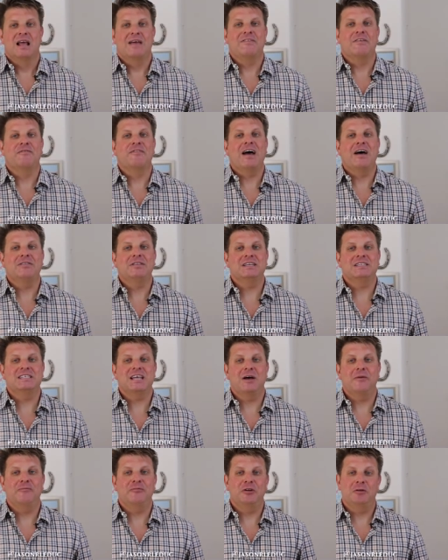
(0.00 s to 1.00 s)
If you found this
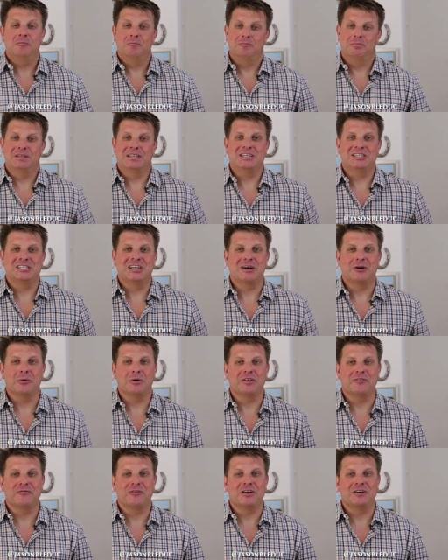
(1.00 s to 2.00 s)
helpful, please share it
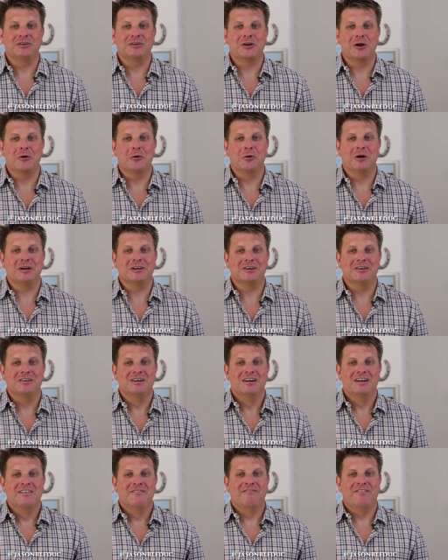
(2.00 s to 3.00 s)
with a friend or coworker.